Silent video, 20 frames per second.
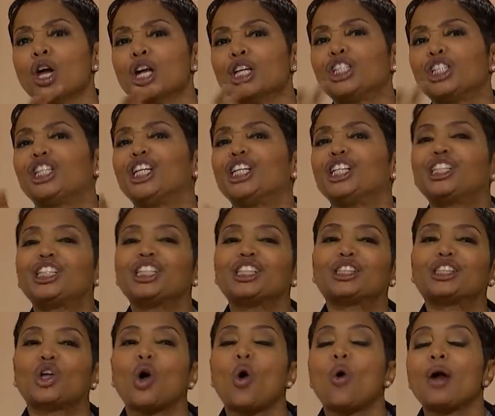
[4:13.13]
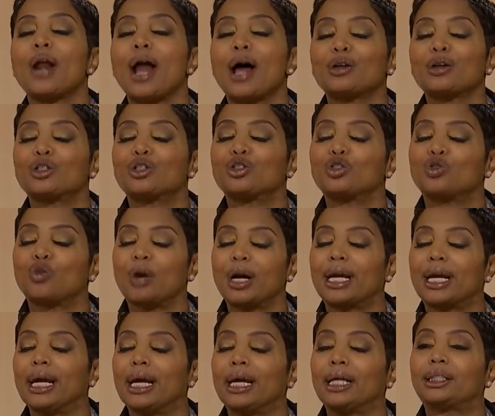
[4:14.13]
She's just right. going out
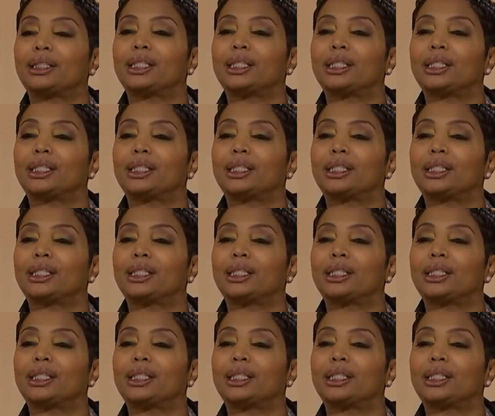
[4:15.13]
drinking.